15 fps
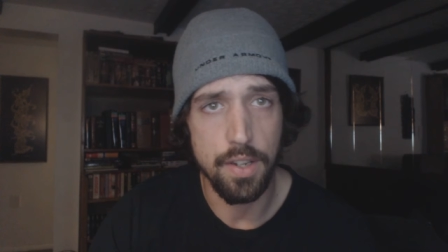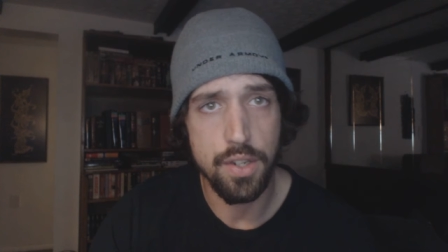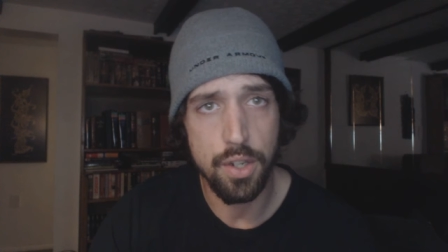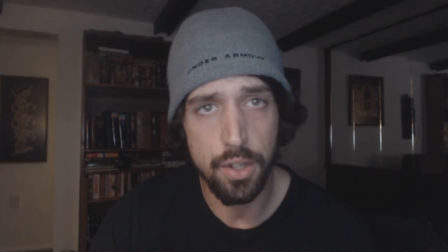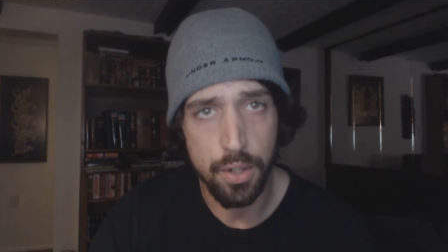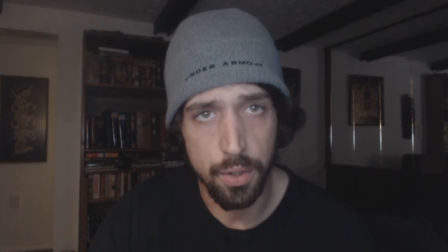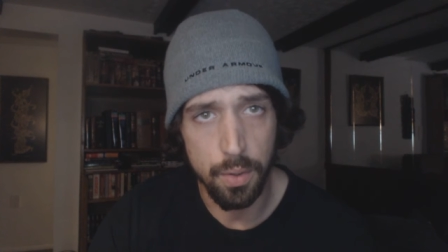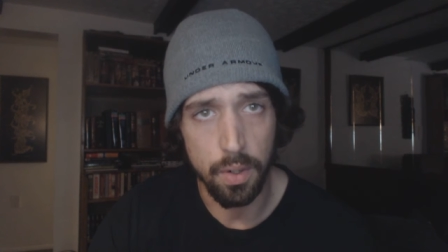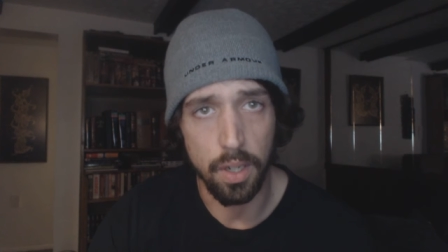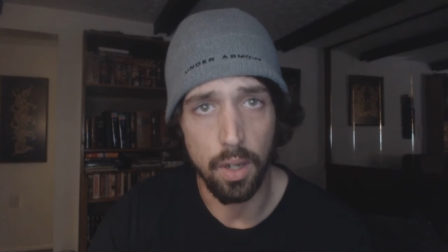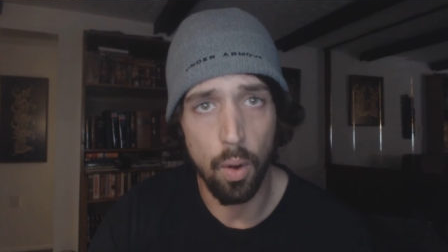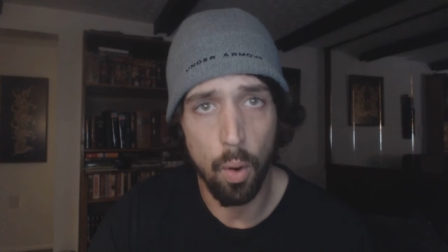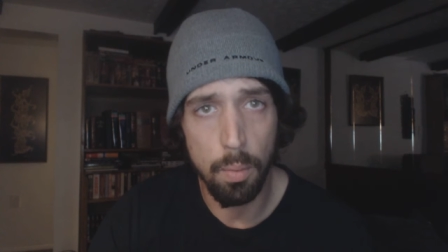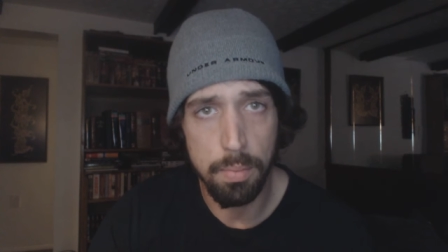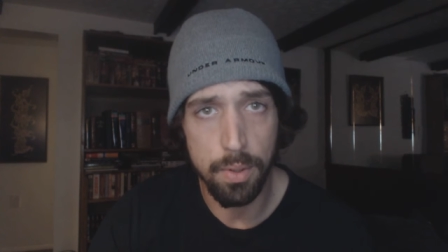thus
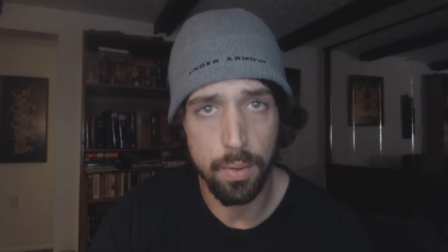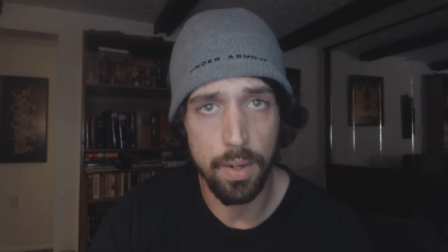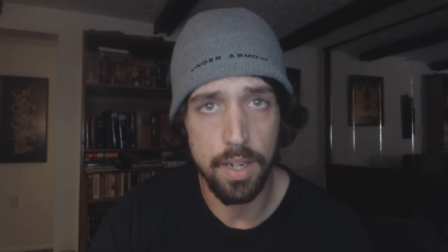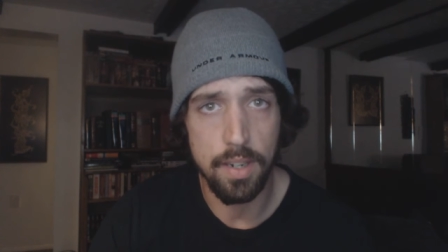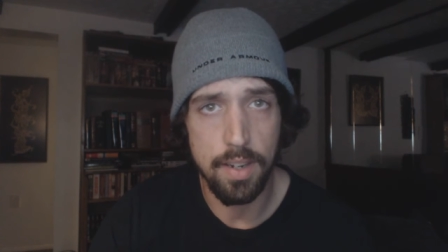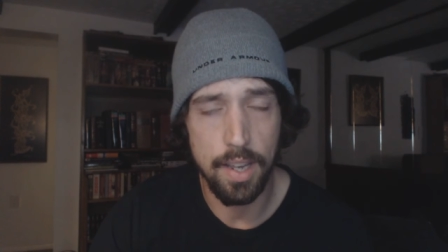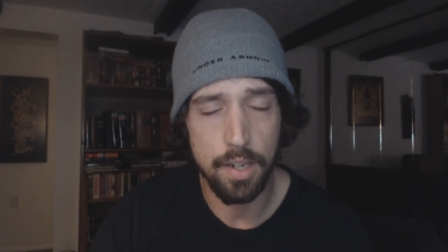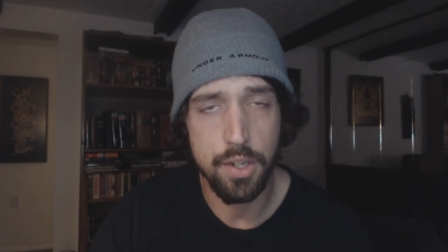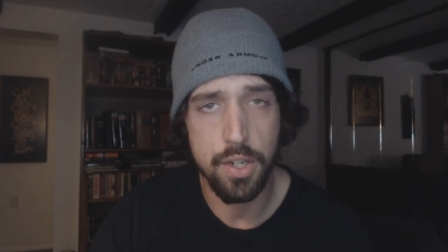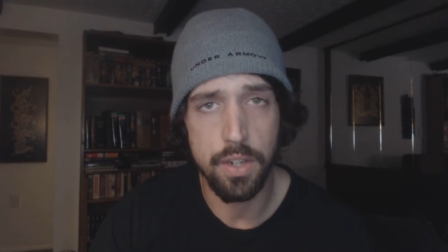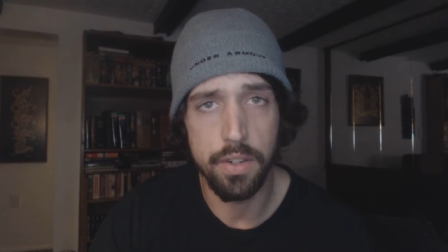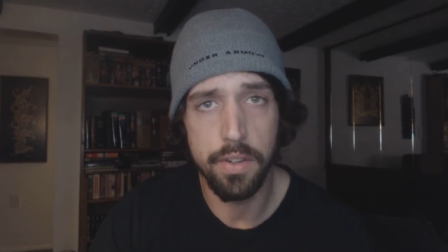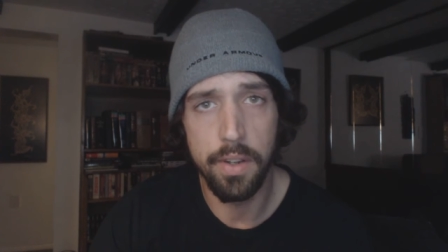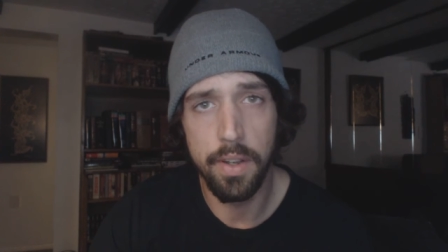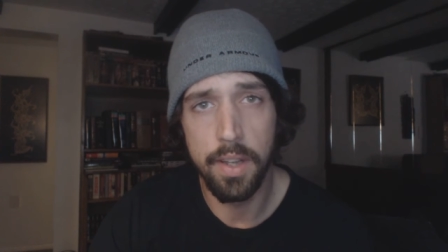curing opioid
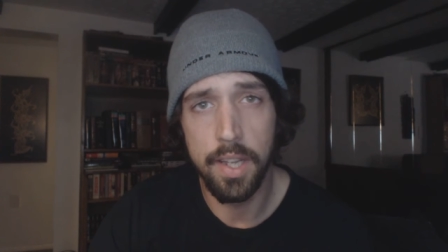addiction,